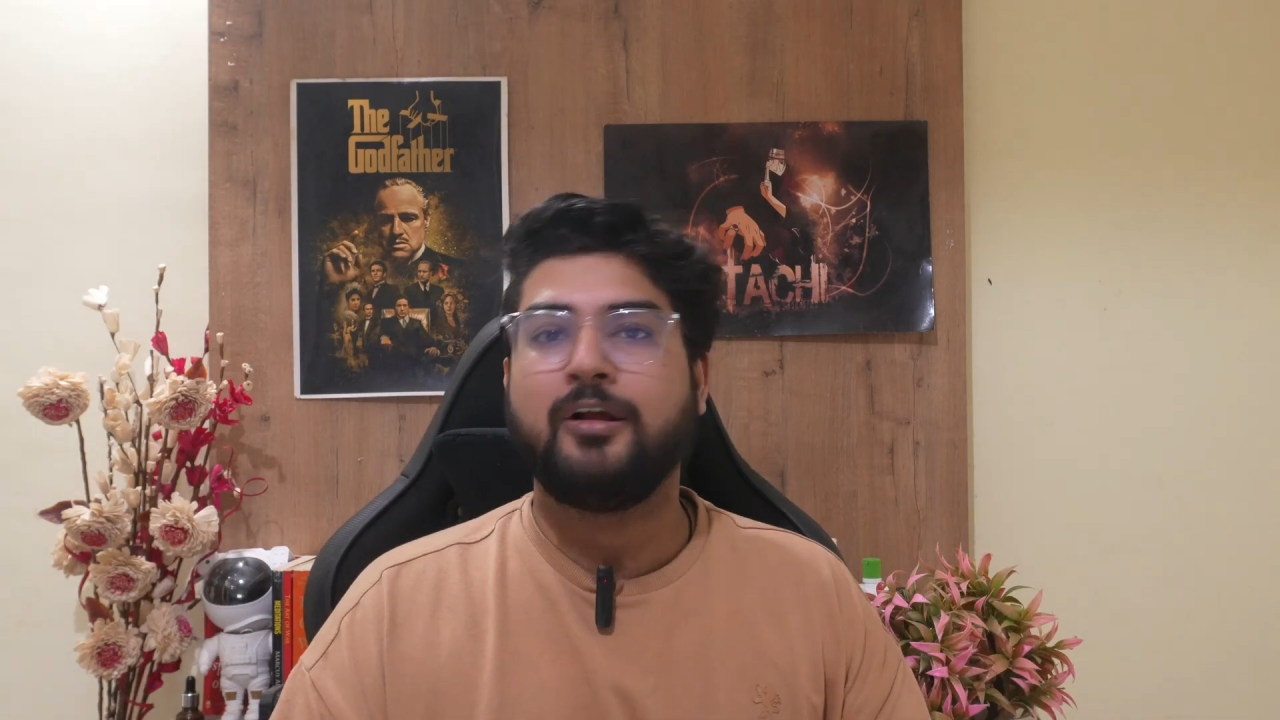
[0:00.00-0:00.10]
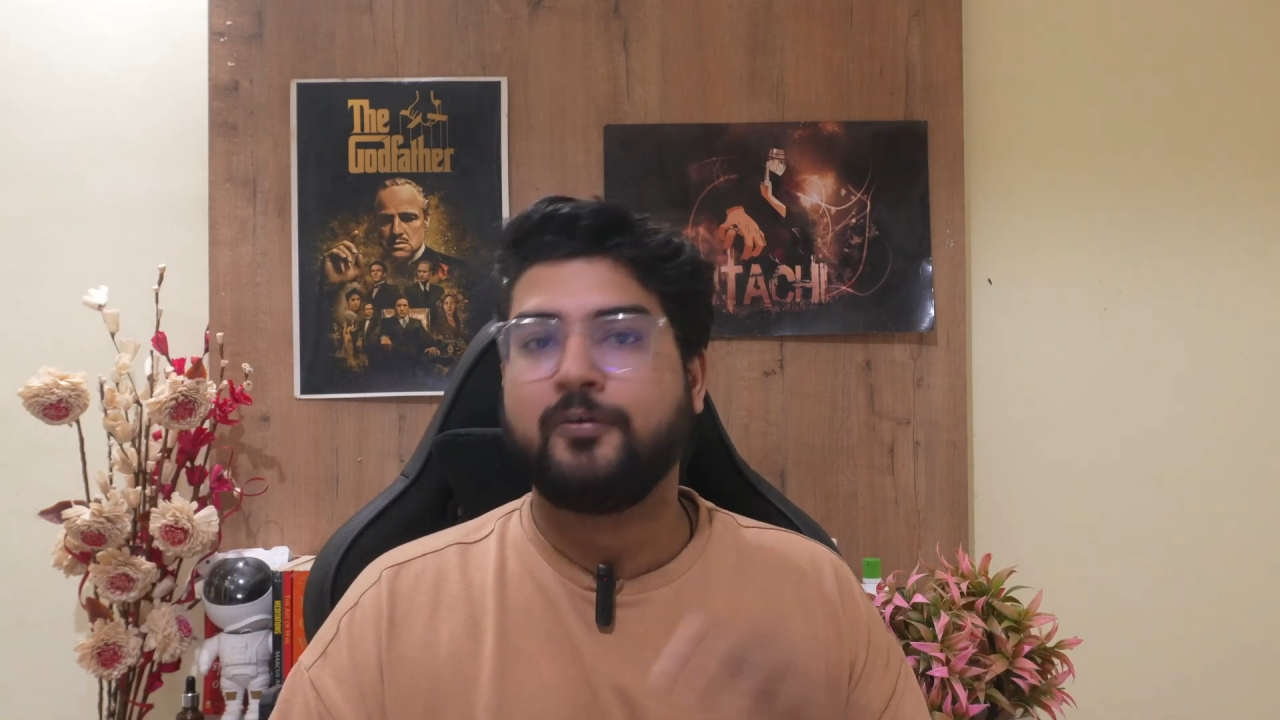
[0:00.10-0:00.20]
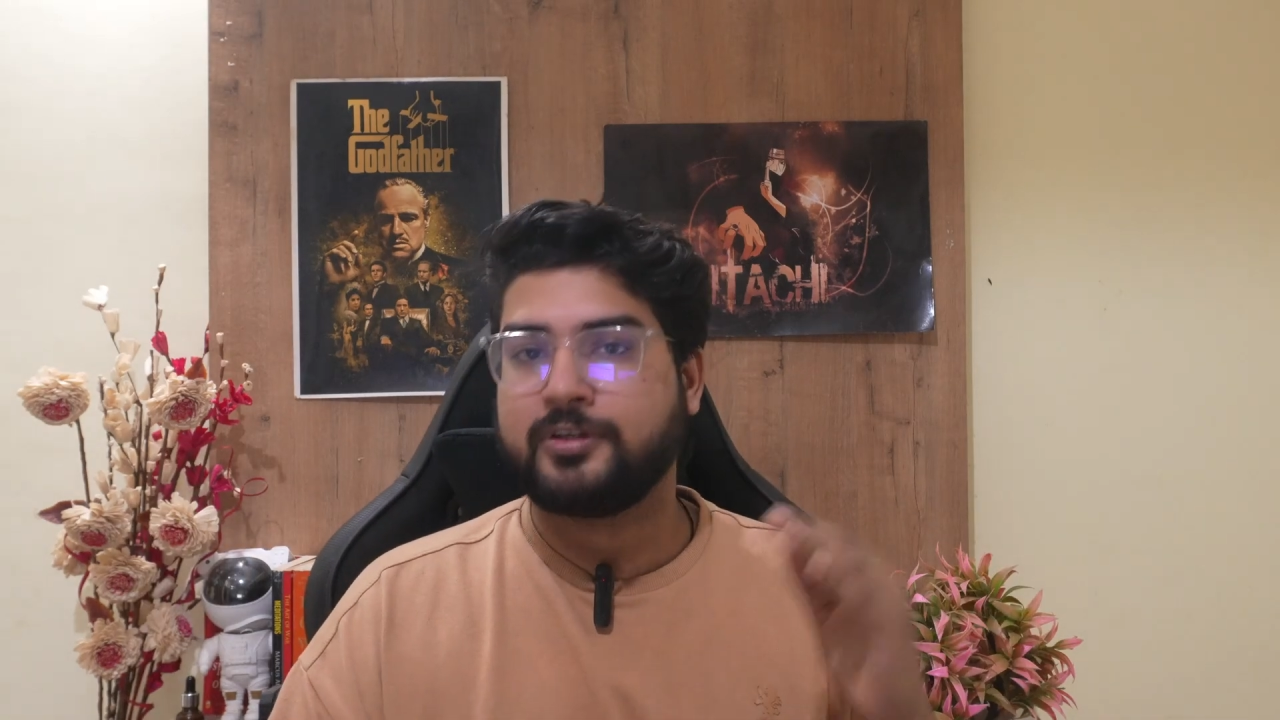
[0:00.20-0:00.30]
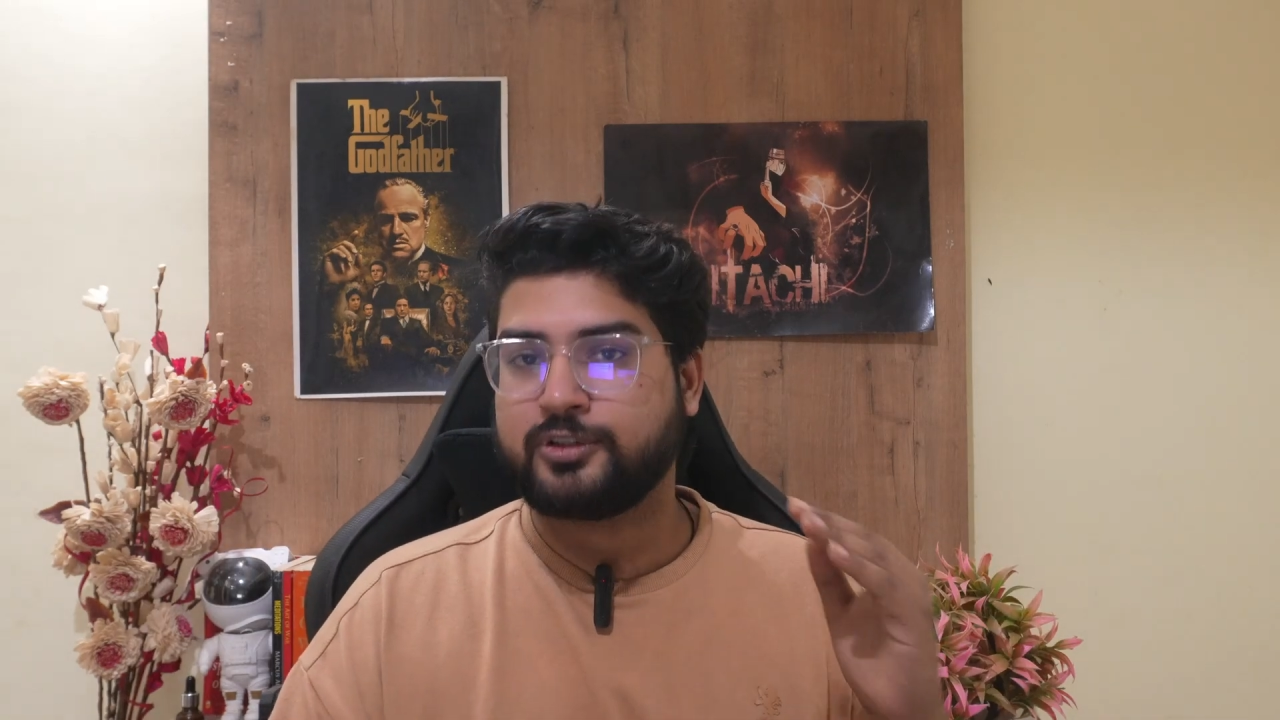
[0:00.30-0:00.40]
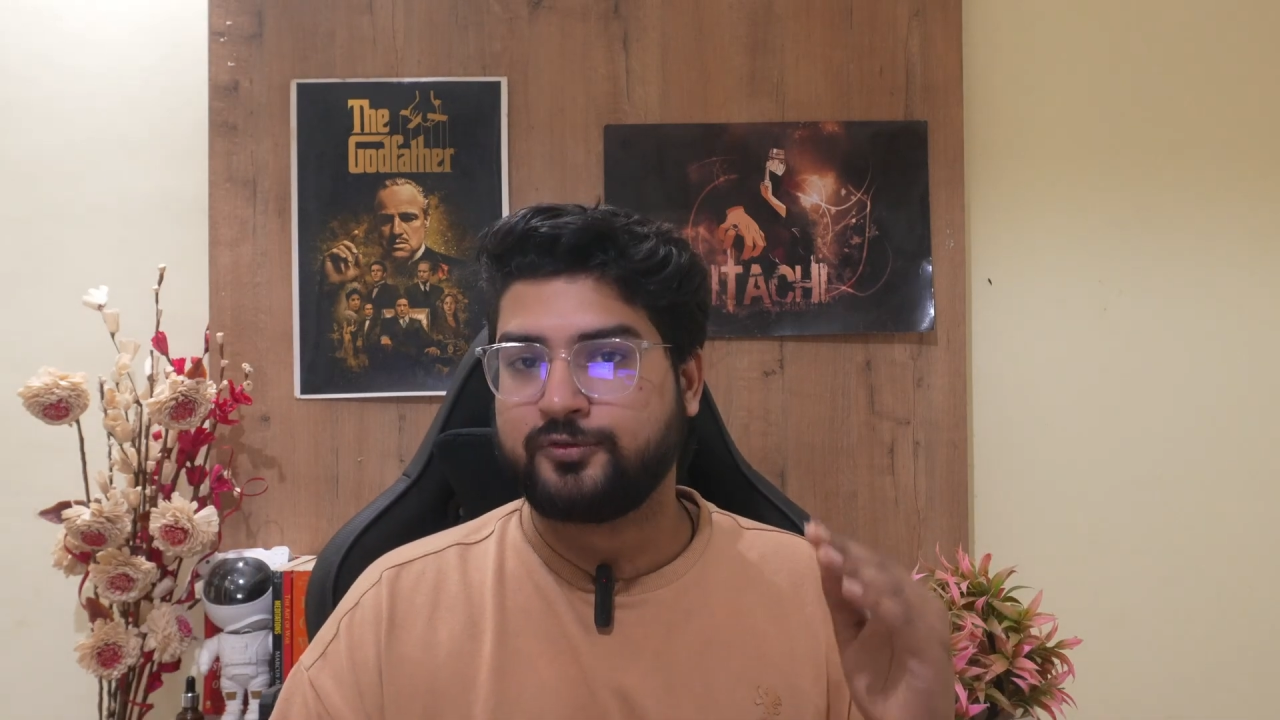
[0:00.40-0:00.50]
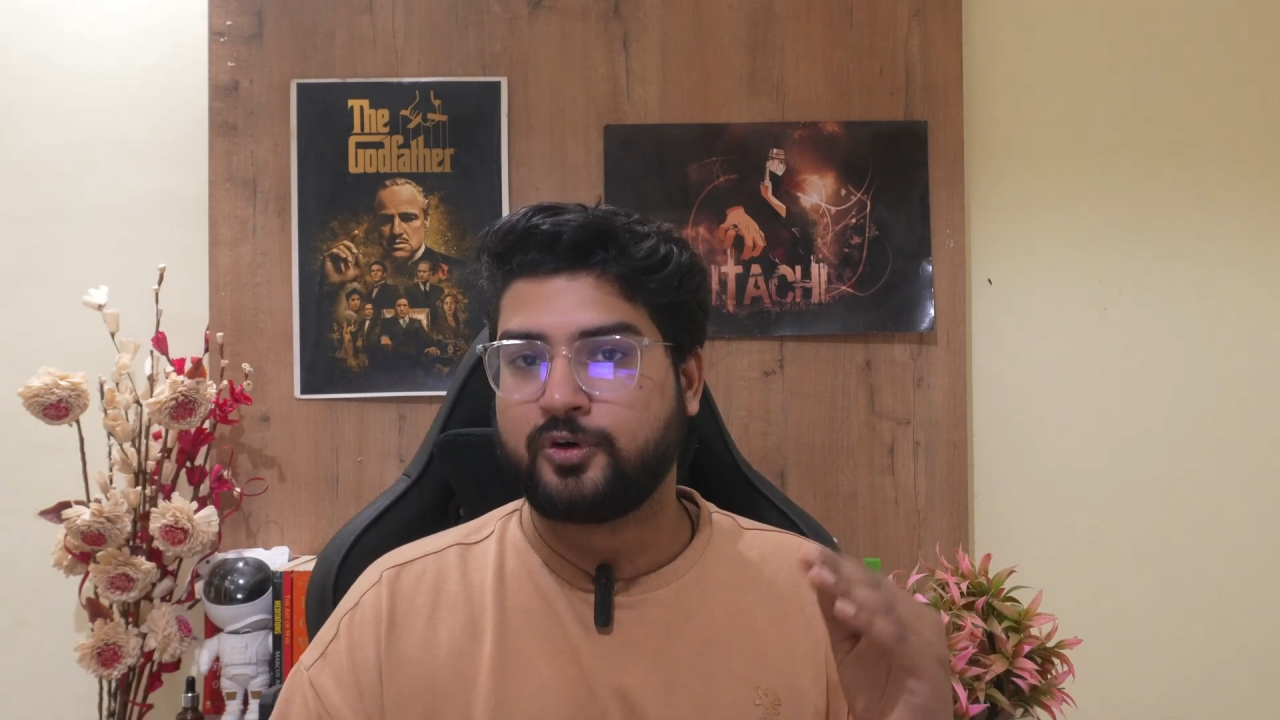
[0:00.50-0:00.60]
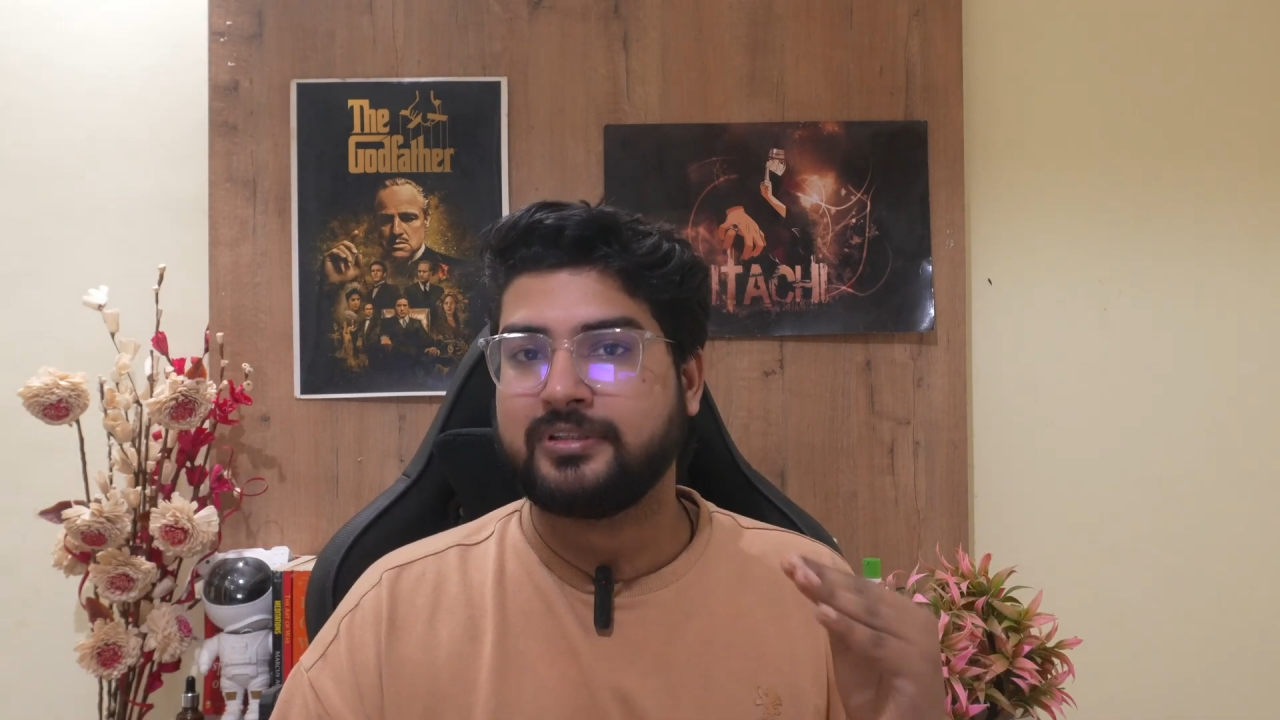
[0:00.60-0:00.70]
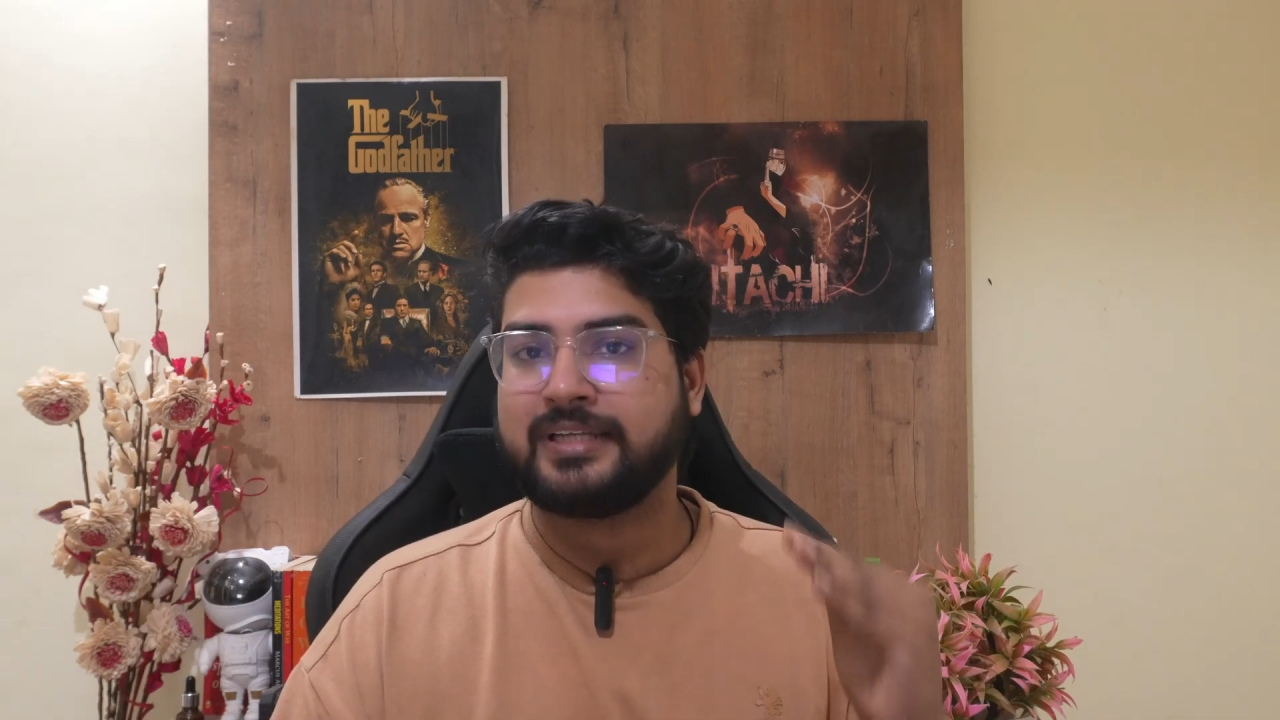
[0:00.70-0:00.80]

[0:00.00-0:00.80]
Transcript: First of all,